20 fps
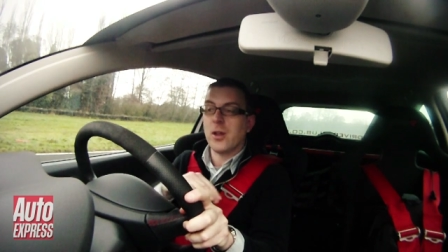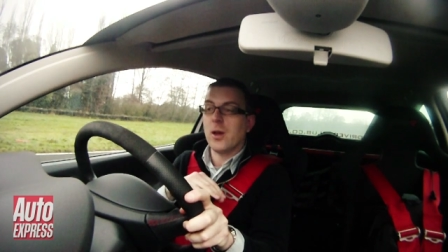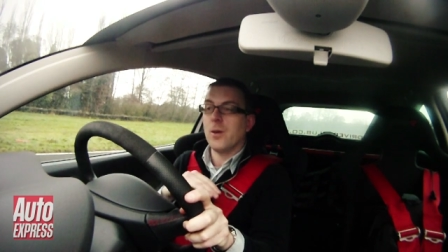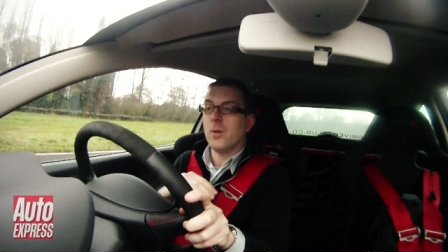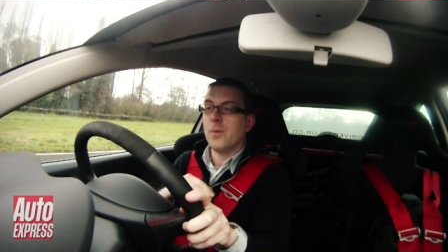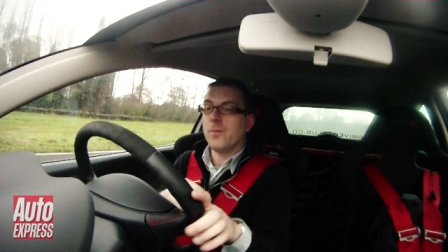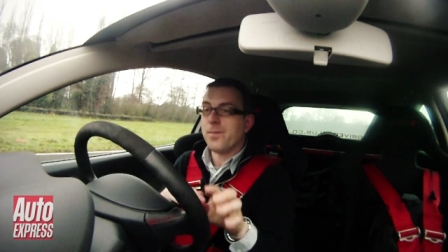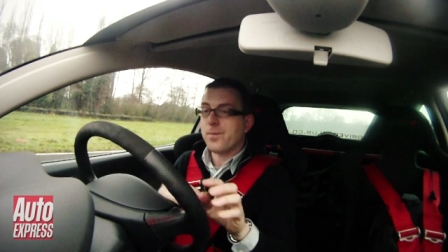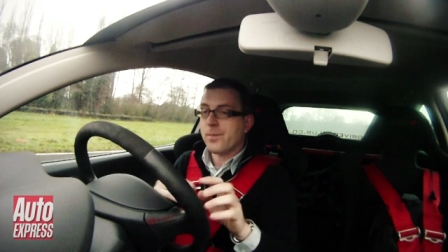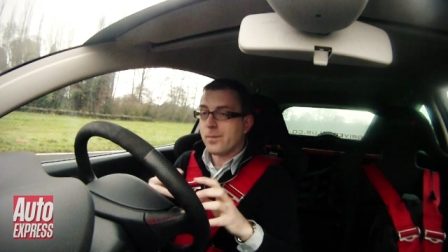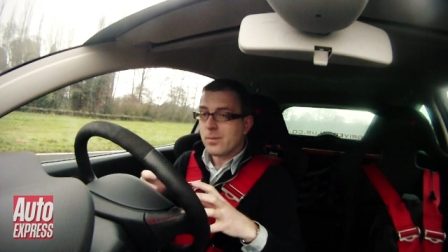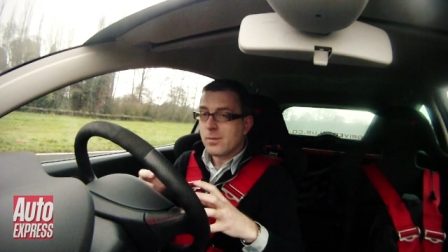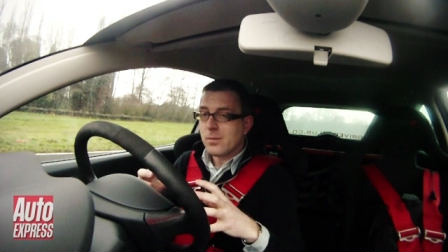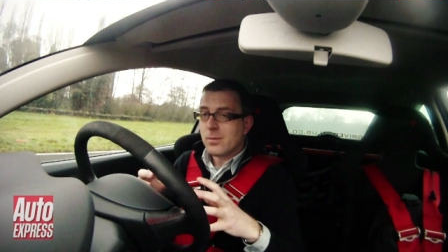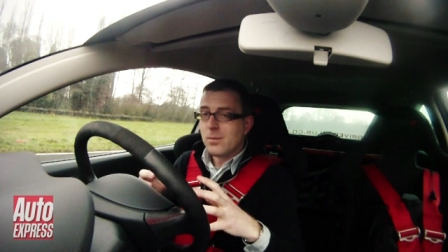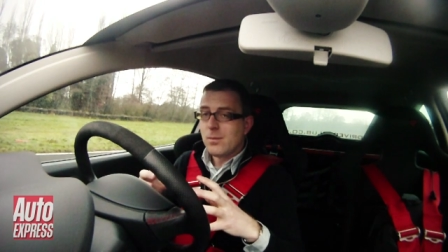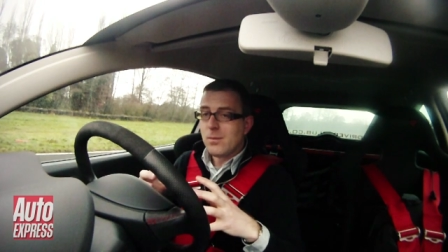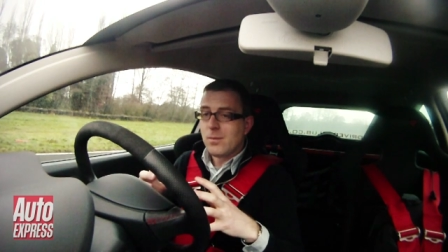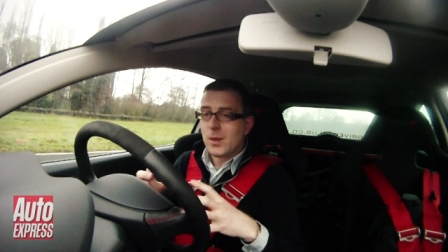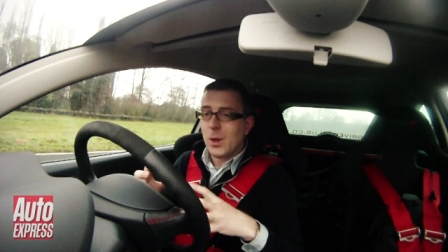So
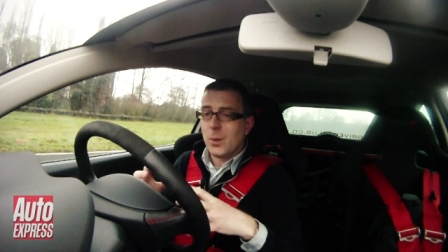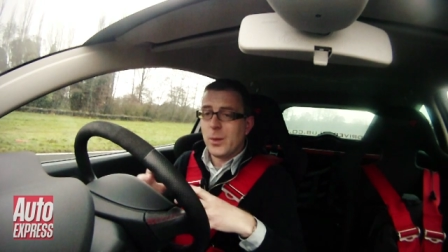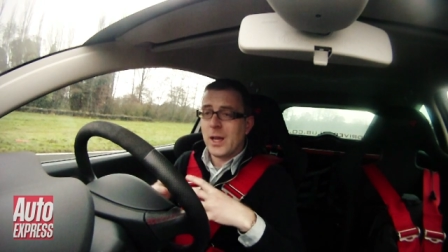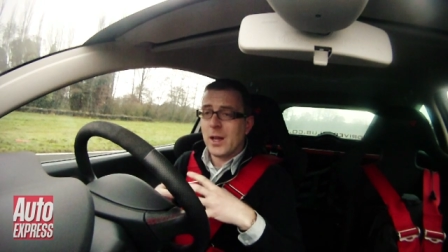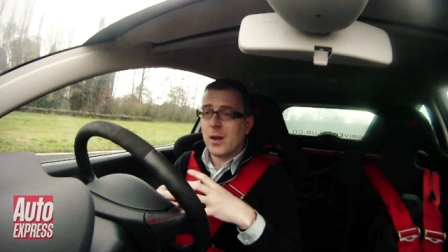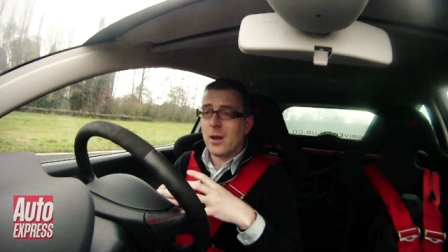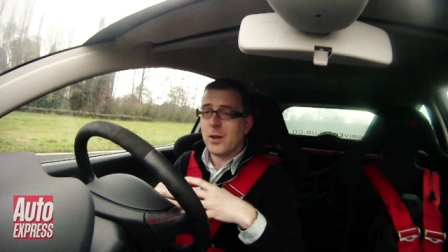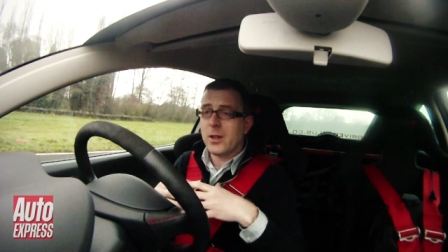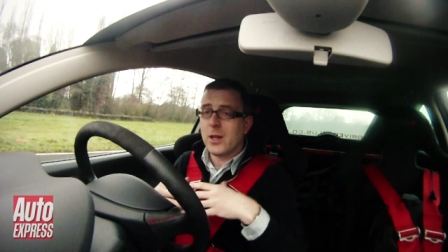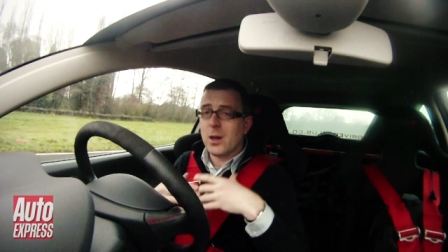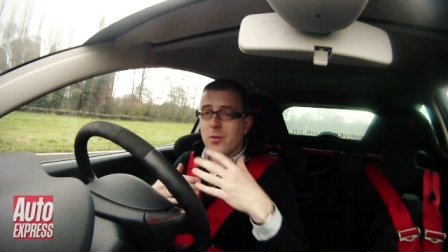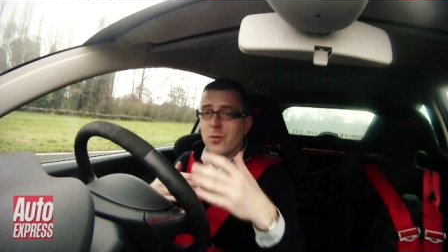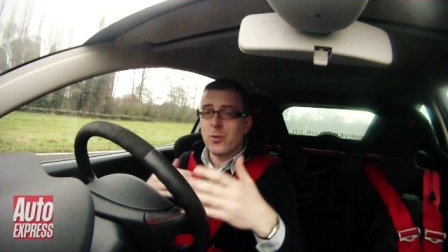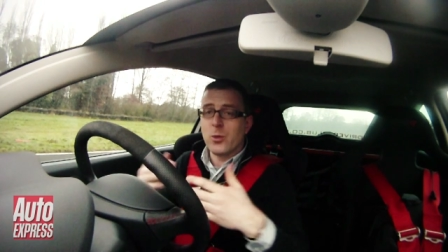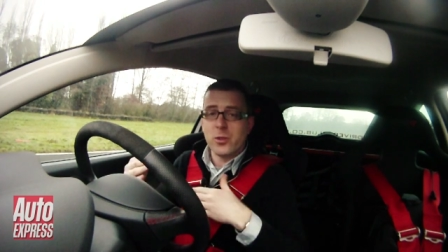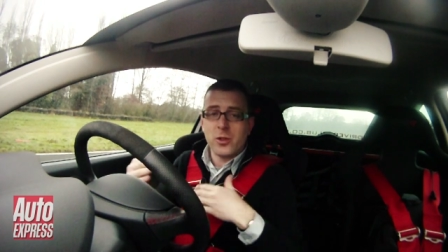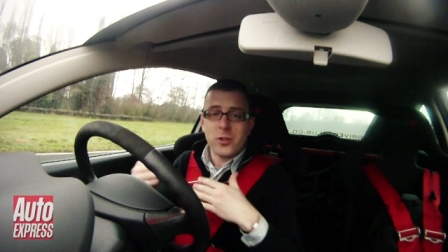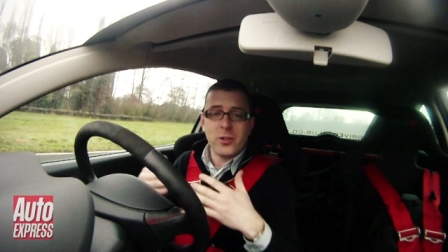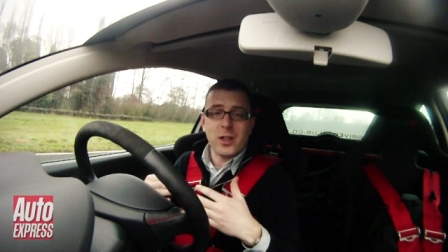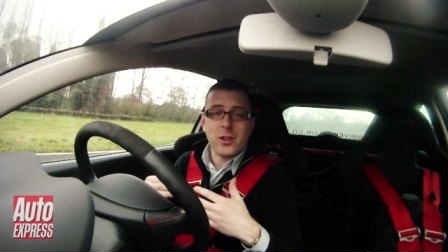we'll get an idea of
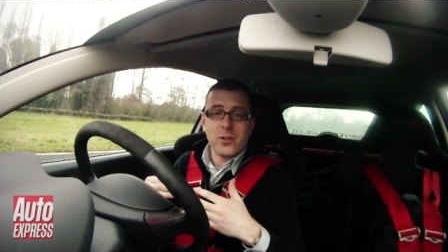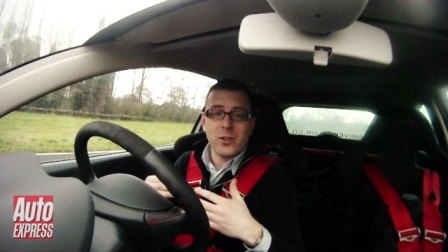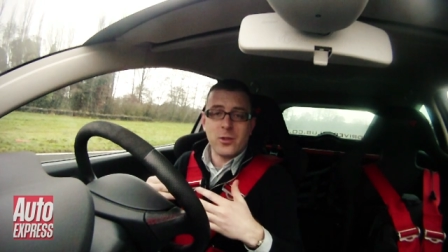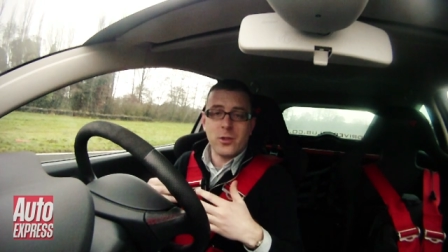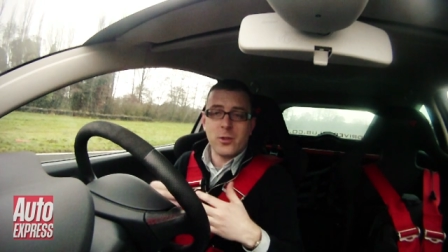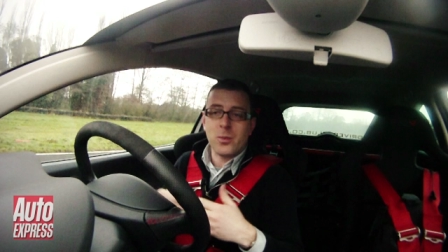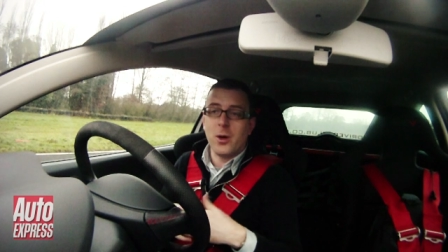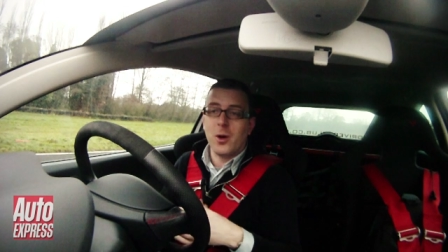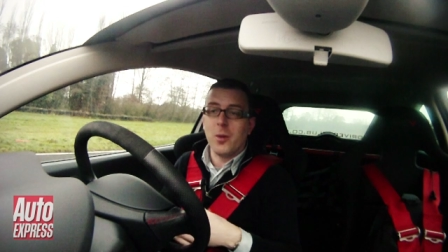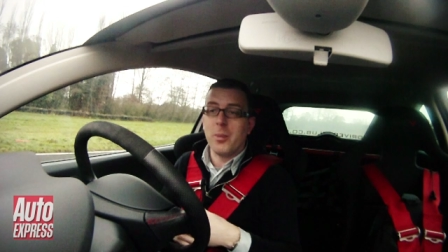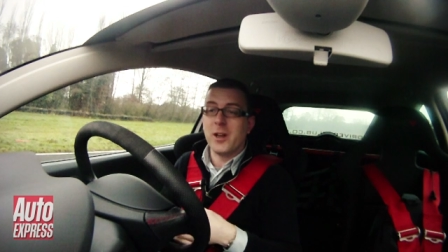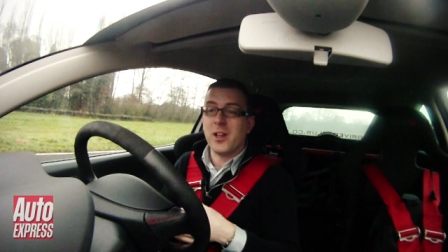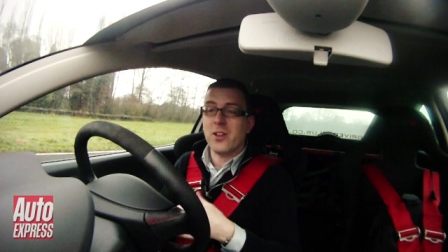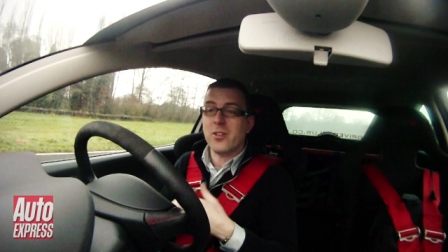0 to 60s as well,